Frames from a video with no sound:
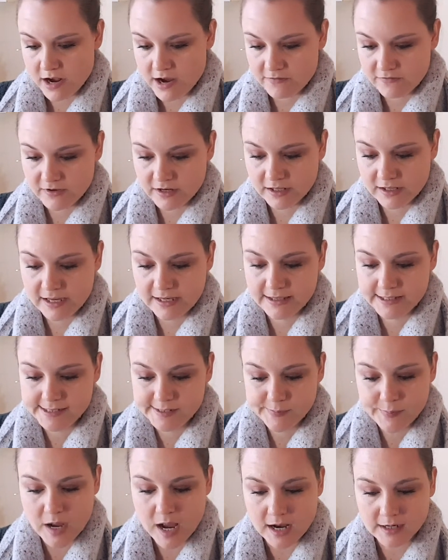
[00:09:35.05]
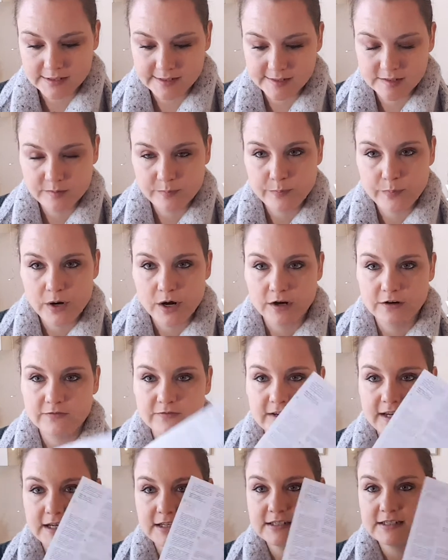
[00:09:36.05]
I feel like this box is a
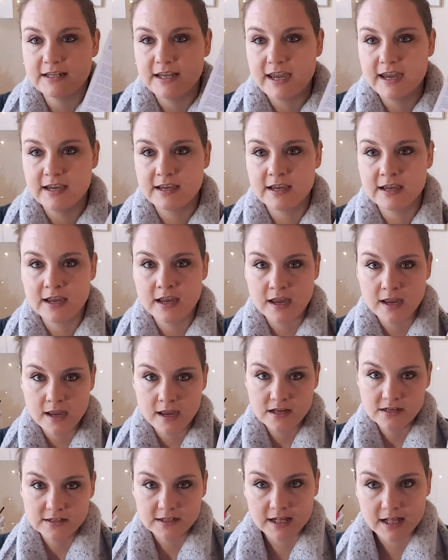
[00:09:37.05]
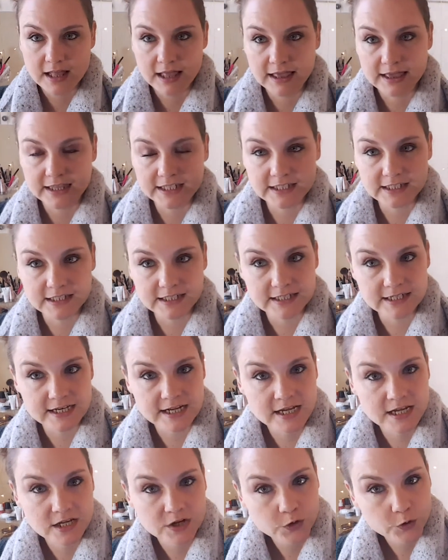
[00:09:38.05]
perfect, like,
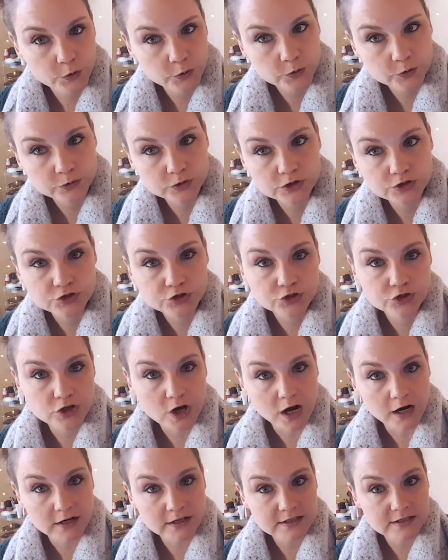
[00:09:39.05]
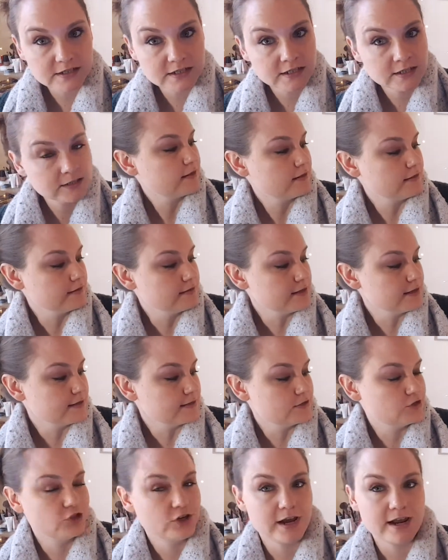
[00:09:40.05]
clean start,
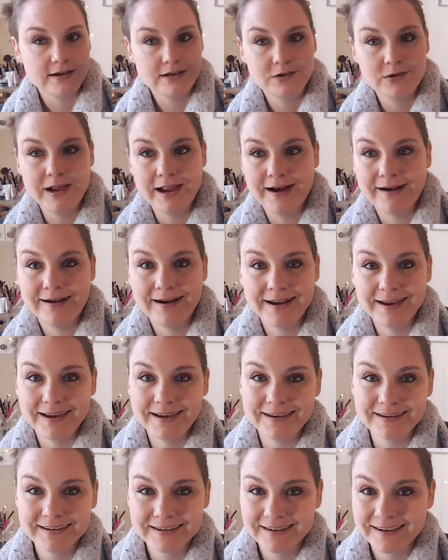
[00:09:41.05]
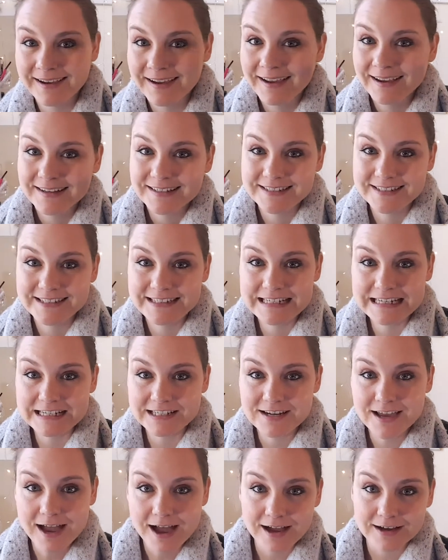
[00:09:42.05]
clean January
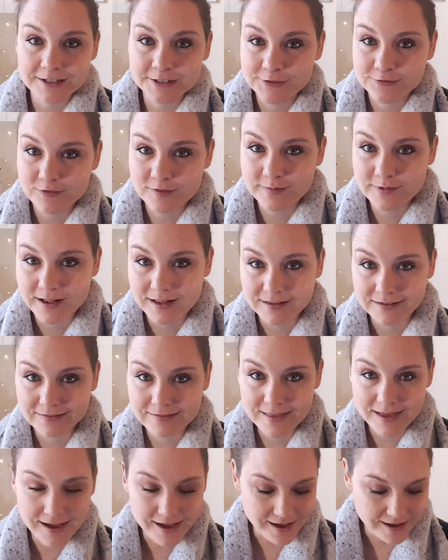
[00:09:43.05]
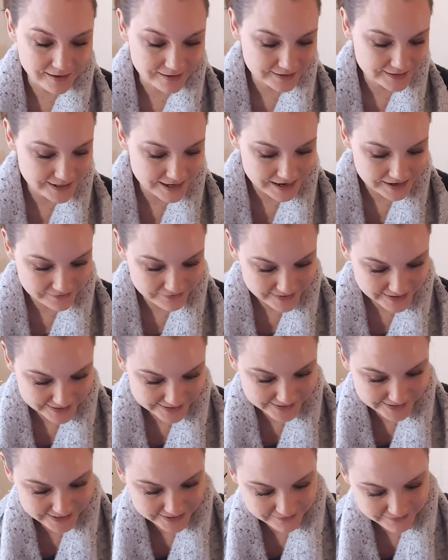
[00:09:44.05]
detox from all of the holiday
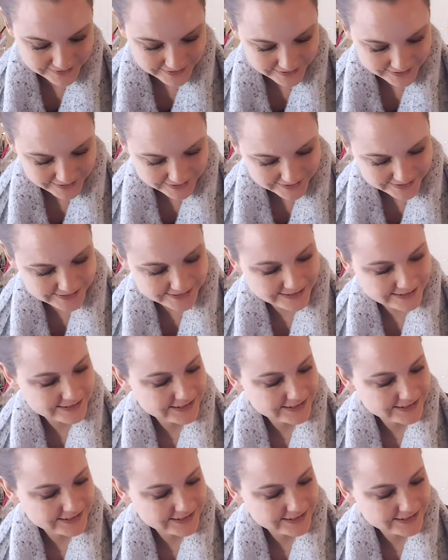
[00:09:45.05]
festivities.